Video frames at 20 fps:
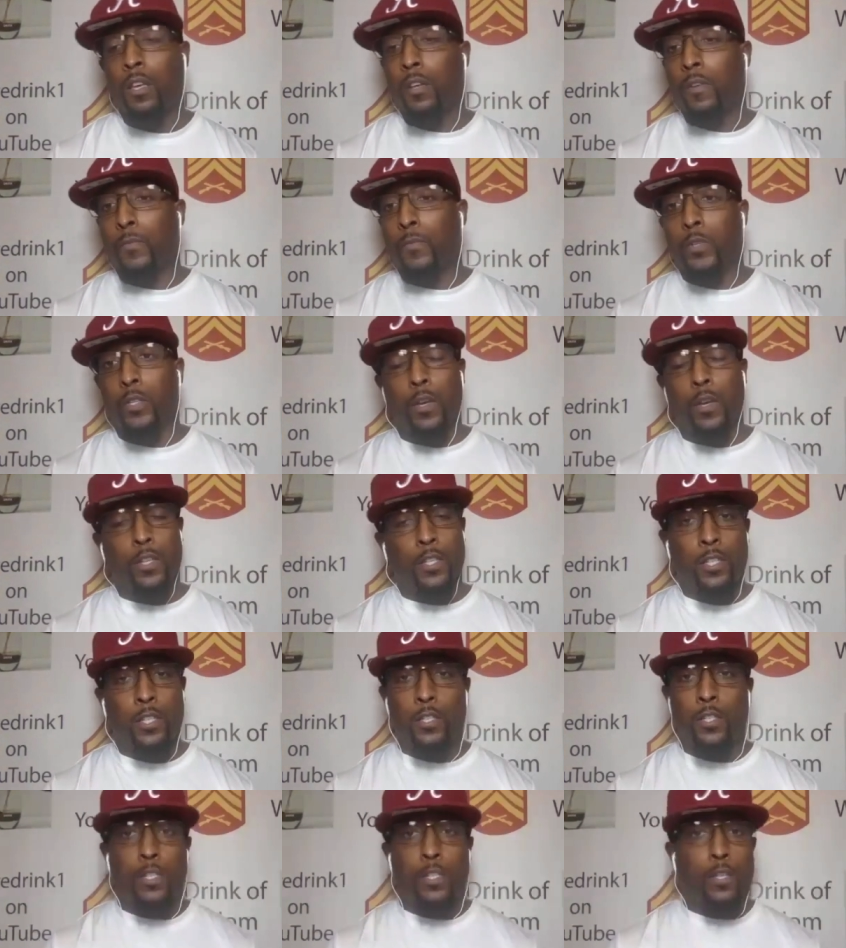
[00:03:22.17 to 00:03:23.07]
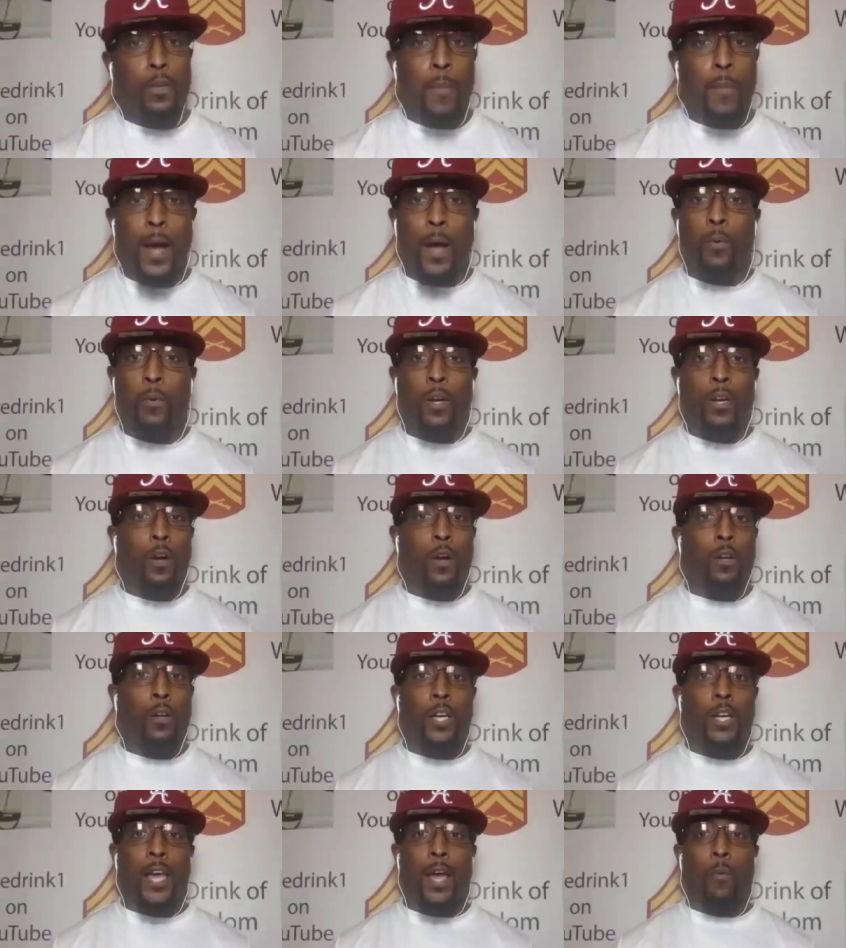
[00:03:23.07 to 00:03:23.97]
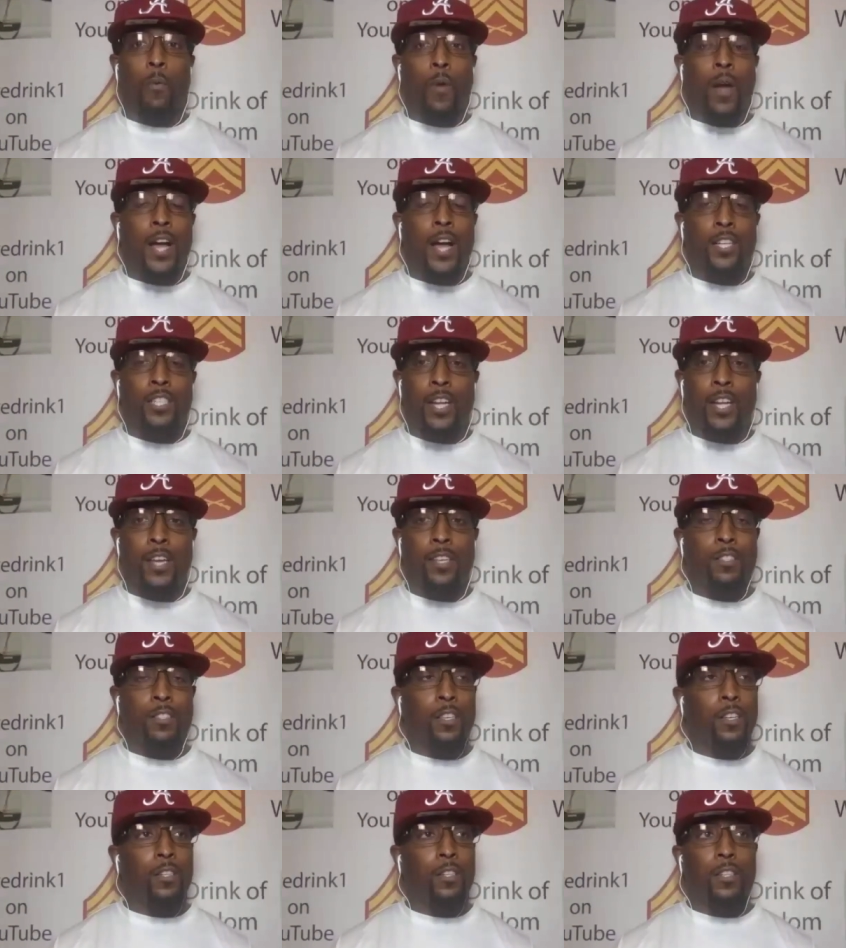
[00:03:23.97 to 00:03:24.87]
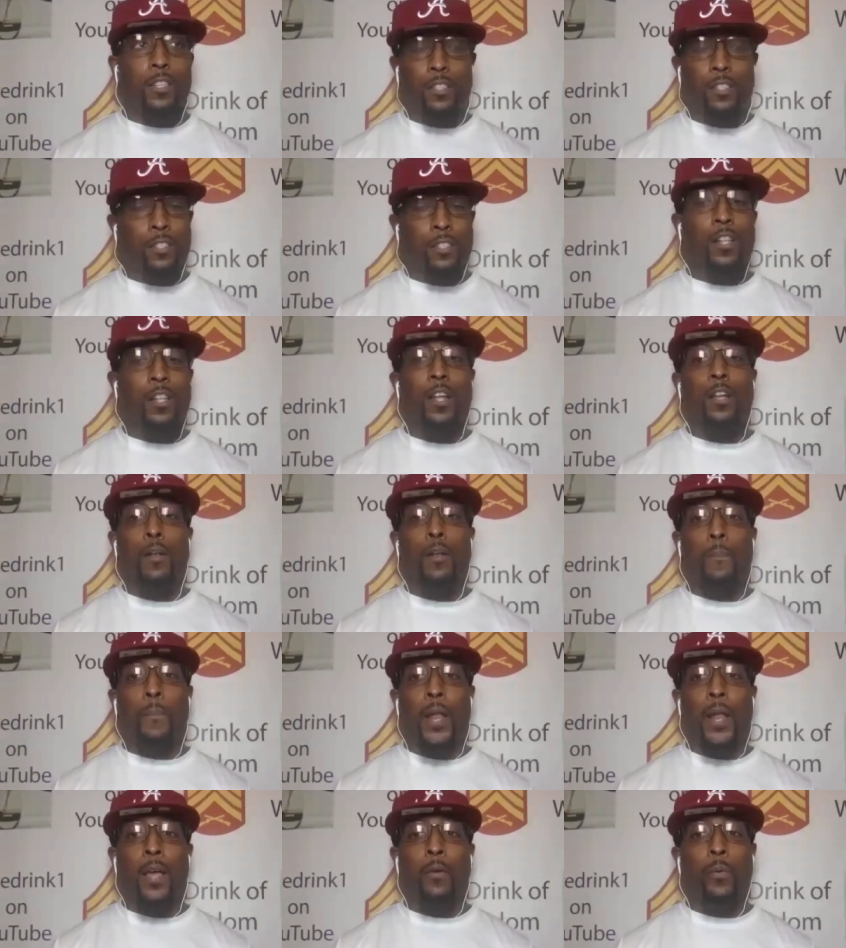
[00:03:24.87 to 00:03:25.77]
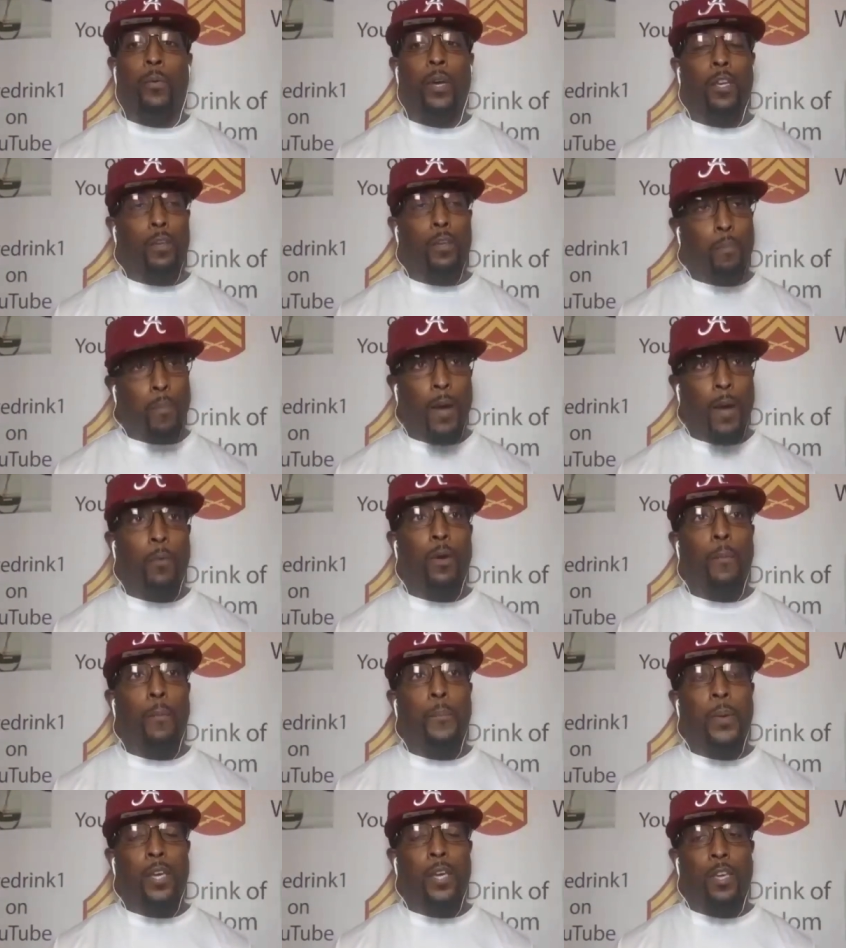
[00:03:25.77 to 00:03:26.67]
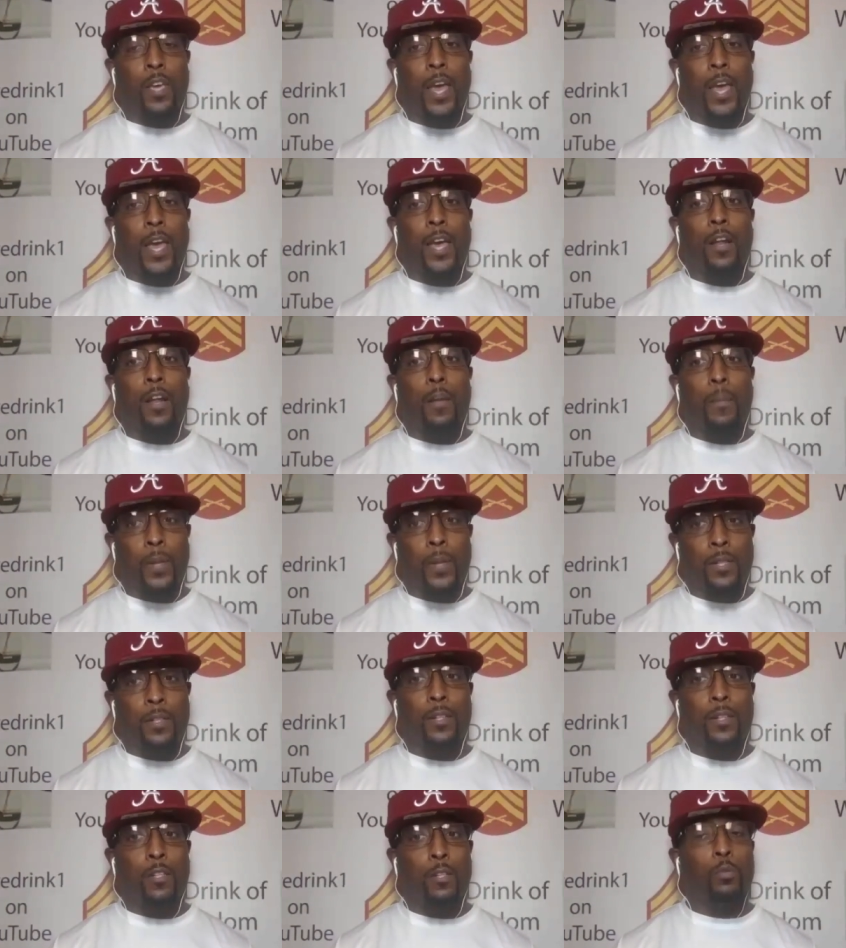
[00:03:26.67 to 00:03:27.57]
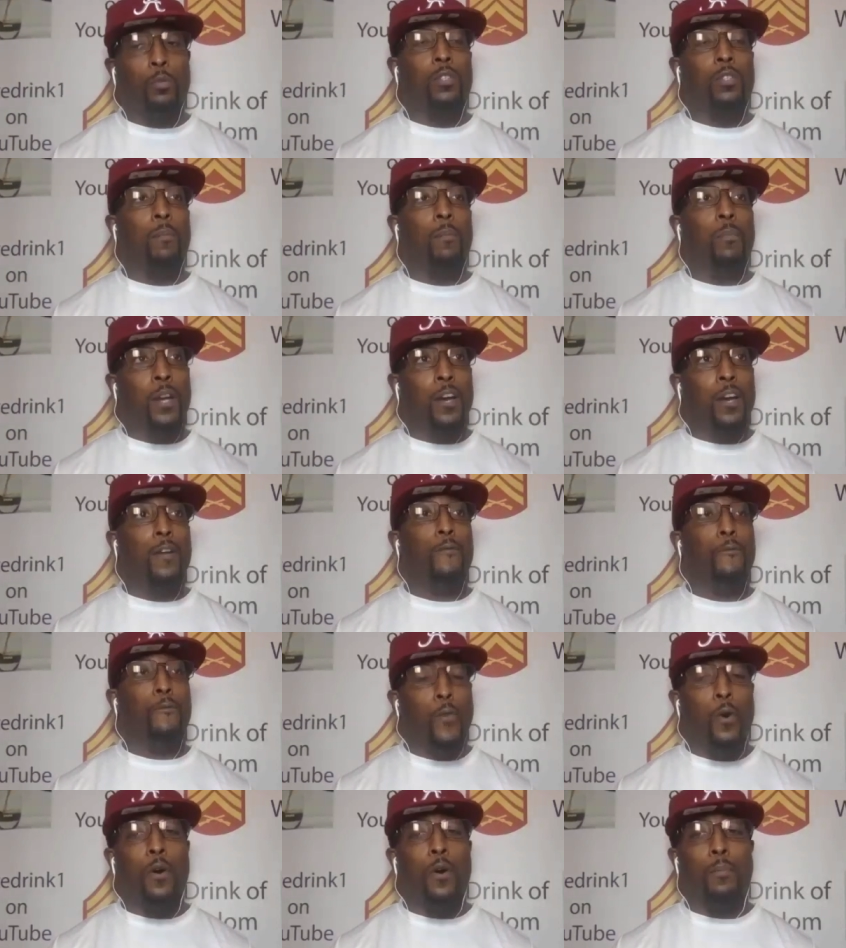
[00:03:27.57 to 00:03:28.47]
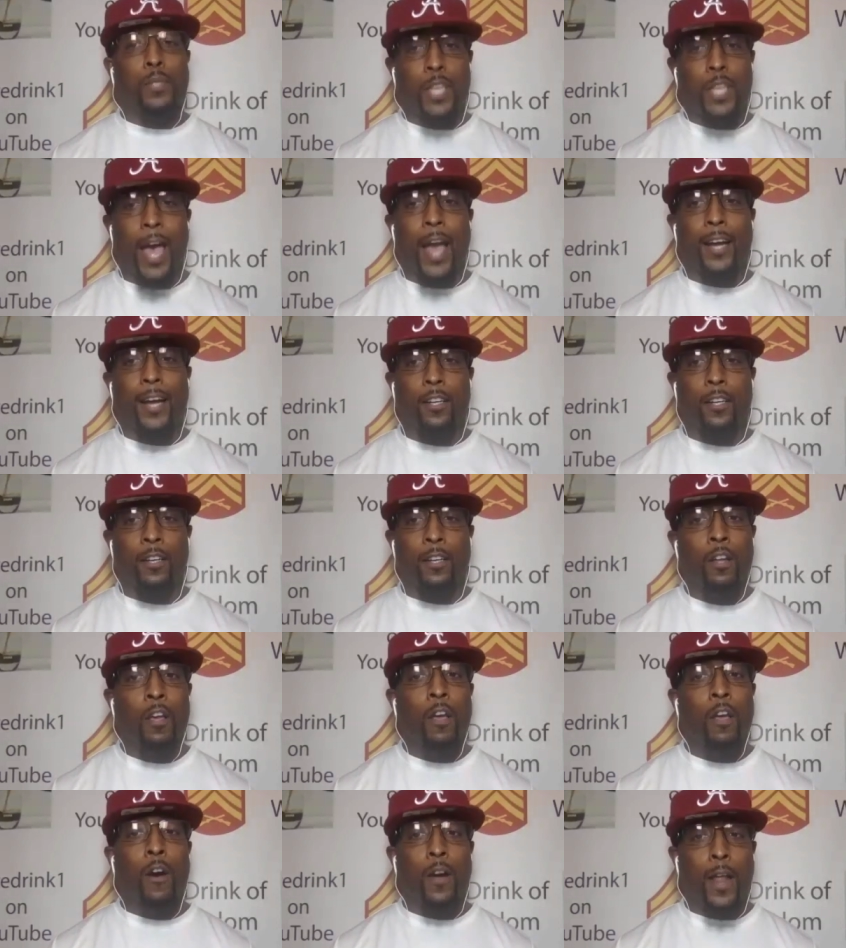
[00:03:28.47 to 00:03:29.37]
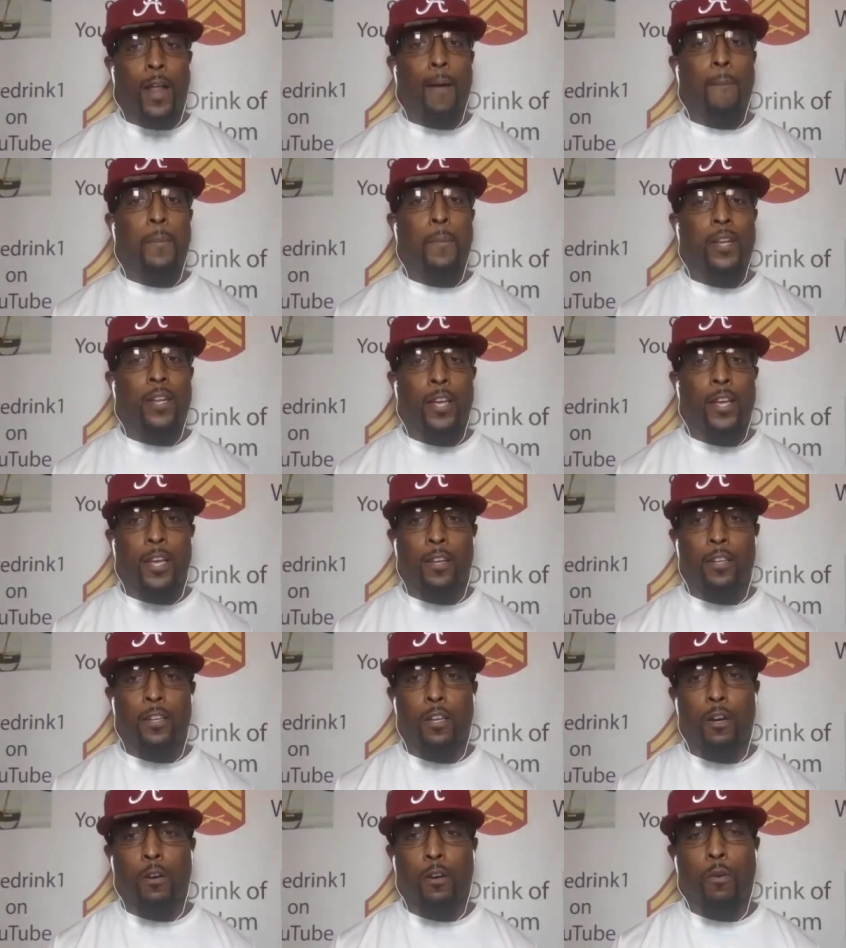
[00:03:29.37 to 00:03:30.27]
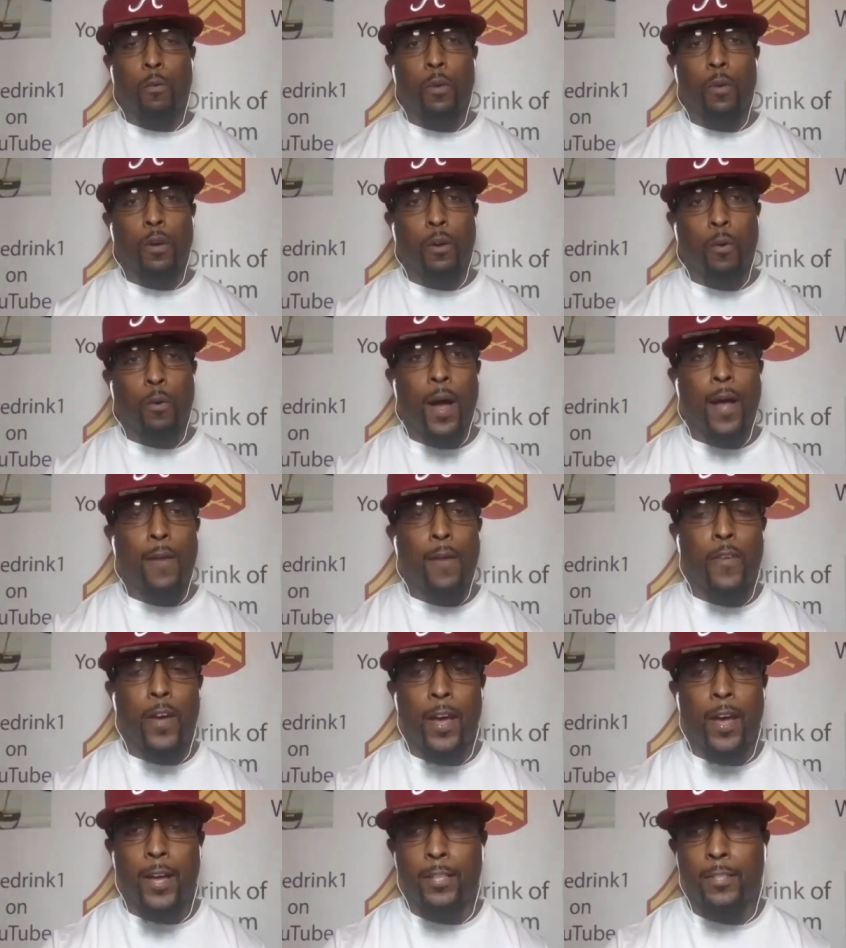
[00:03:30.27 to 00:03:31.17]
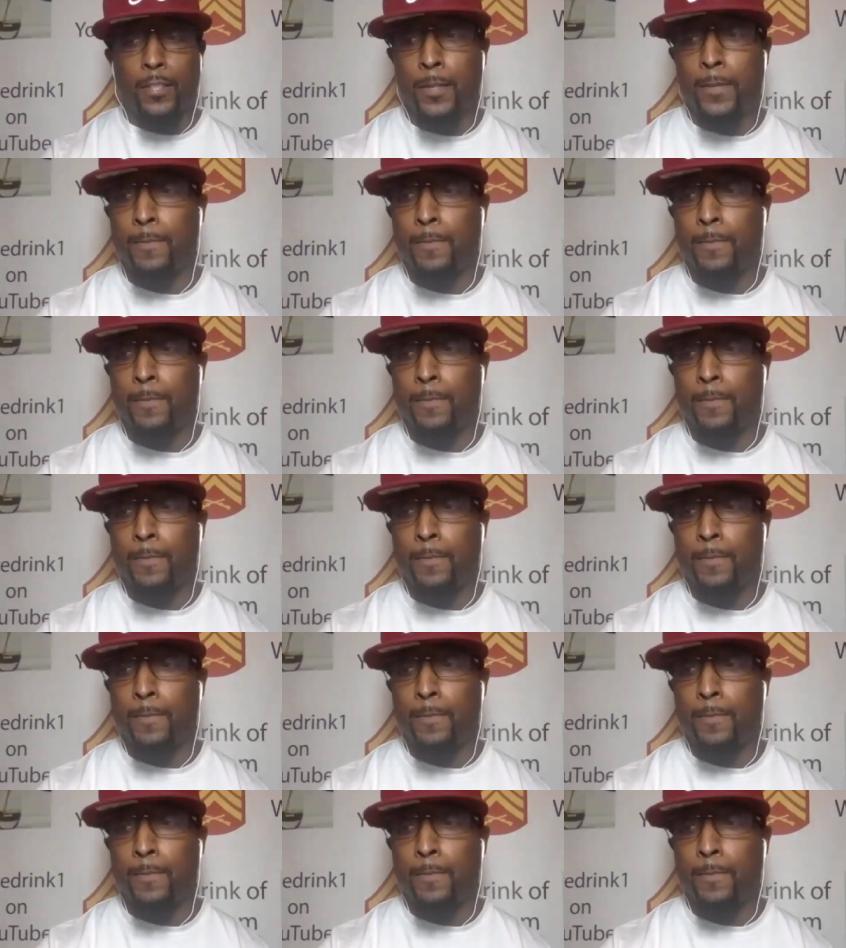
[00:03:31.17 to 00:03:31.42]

you, you, you might want to go look at Ryan Shazier. This is nothing to play with. You might want to pick your head up and do some good form tackling, or that'll be the end of your career quite fast.